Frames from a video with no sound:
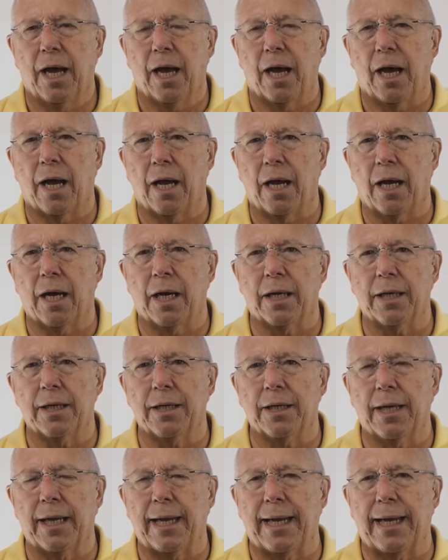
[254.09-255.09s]
uh,
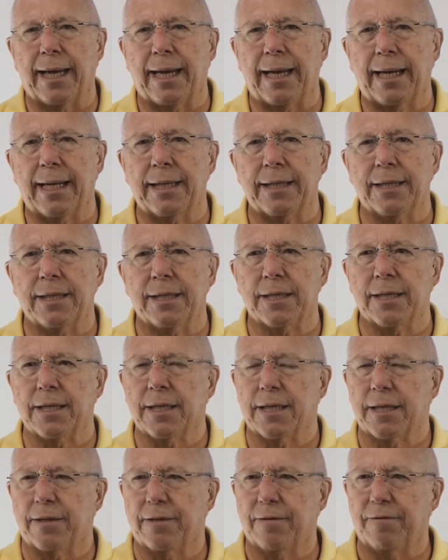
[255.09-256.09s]
and
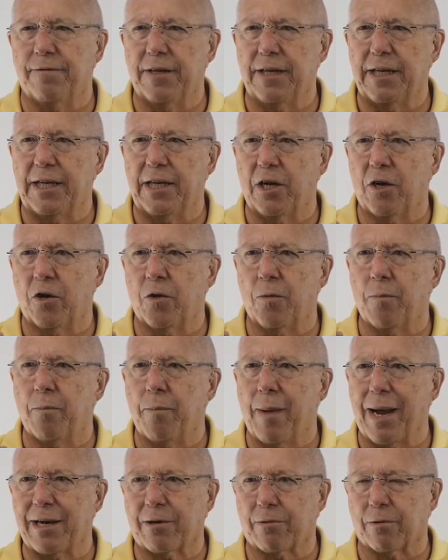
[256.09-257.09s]
the video
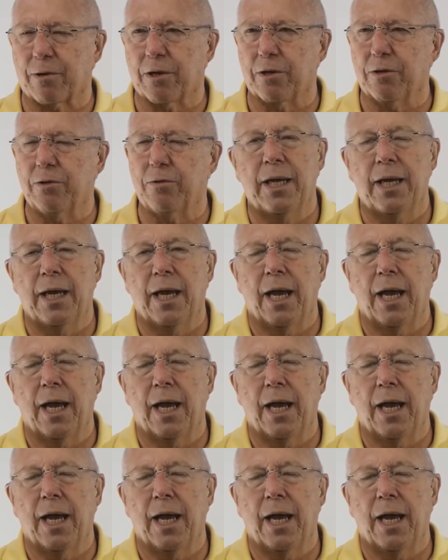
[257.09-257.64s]
micro.